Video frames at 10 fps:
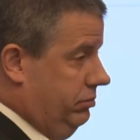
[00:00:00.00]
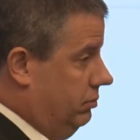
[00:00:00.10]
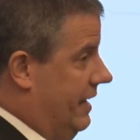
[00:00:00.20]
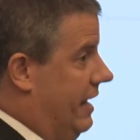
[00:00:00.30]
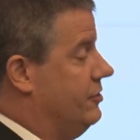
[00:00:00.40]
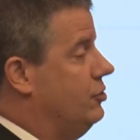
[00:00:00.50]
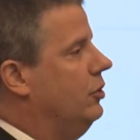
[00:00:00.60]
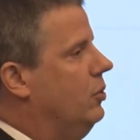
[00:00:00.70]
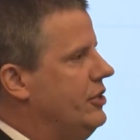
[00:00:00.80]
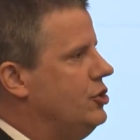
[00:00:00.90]
led us to the
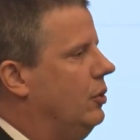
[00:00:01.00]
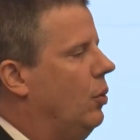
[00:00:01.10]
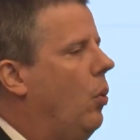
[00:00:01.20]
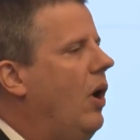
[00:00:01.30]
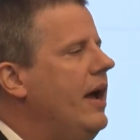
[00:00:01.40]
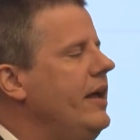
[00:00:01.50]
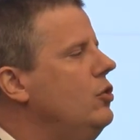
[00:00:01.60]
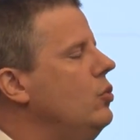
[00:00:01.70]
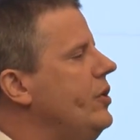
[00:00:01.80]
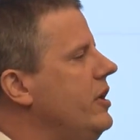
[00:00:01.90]
question, why
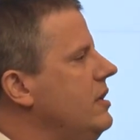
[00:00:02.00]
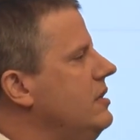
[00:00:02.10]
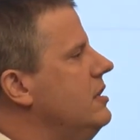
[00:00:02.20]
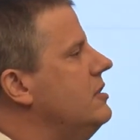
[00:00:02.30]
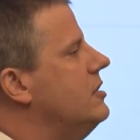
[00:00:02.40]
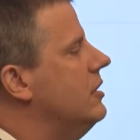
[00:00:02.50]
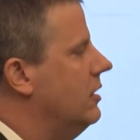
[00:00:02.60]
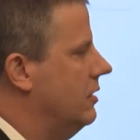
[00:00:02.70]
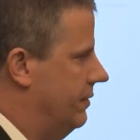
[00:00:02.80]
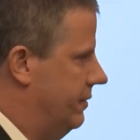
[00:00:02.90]
do we
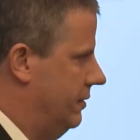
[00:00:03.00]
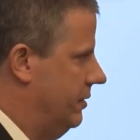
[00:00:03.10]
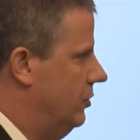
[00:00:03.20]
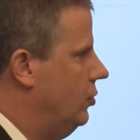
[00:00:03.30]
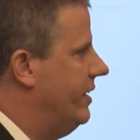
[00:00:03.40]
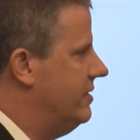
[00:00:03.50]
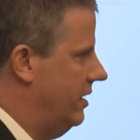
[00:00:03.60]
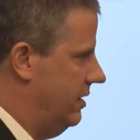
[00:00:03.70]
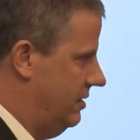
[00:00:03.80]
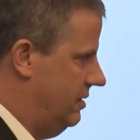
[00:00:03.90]
deserve to
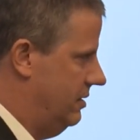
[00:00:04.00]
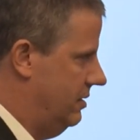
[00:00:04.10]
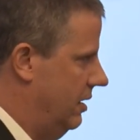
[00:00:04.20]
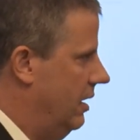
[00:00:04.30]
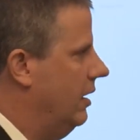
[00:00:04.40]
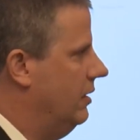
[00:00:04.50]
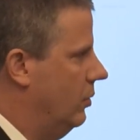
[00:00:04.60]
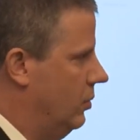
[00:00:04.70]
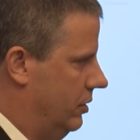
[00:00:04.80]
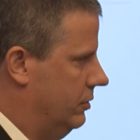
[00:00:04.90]
exist in the
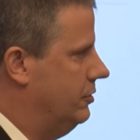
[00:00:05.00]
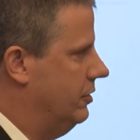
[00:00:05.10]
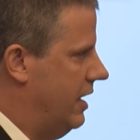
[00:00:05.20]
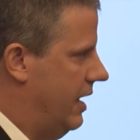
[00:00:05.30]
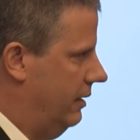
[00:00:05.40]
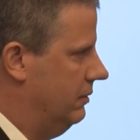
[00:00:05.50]
world today?